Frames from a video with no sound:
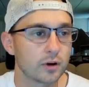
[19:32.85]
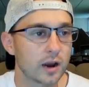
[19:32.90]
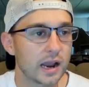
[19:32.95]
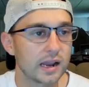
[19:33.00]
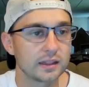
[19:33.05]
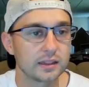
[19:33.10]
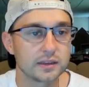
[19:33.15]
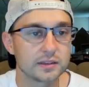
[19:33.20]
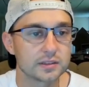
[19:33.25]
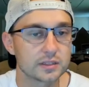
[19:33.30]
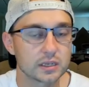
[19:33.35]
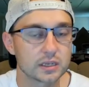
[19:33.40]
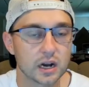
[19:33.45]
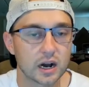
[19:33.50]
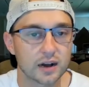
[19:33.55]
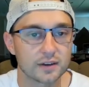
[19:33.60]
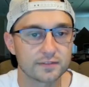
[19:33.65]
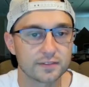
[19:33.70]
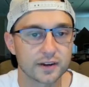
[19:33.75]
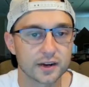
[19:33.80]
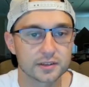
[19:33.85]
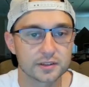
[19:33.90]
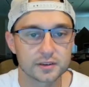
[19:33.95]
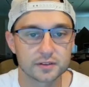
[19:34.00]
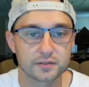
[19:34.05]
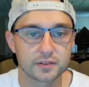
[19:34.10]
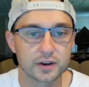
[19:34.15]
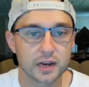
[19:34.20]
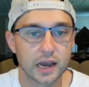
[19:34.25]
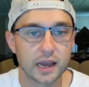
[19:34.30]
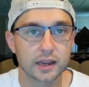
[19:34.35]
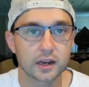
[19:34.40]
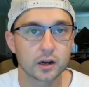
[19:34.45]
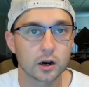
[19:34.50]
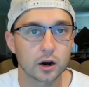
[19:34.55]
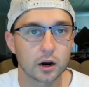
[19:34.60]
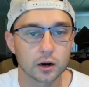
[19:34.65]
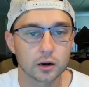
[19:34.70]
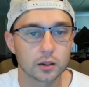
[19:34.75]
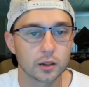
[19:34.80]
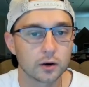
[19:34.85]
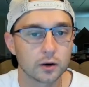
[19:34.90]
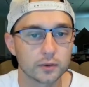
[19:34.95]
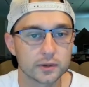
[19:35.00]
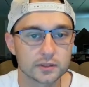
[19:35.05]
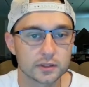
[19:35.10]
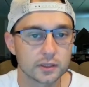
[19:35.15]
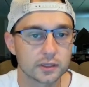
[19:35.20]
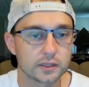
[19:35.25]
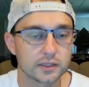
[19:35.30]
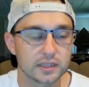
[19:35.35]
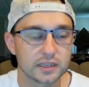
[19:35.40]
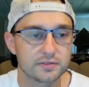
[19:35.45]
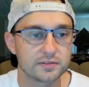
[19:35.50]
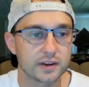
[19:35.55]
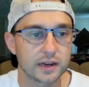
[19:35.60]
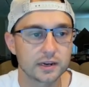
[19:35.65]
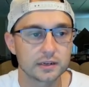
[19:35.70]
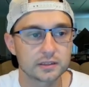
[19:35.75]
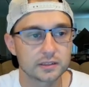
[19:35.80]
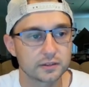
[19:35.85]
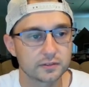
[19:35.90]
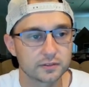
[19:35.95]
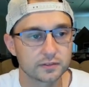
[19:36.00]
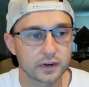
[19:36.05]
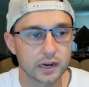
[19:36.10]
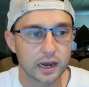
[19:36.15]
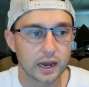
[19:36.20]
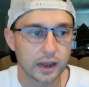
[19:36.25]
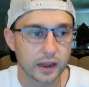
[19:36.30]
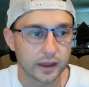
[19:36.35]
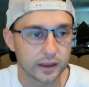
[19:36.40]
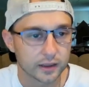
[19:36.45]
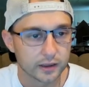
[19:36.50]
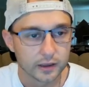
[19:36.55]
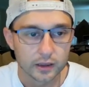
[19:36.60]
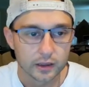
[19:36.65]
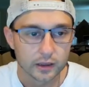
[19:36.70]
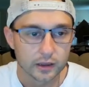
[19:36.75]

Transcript: Riley's the offensive guy. Carlo is the defensive guy.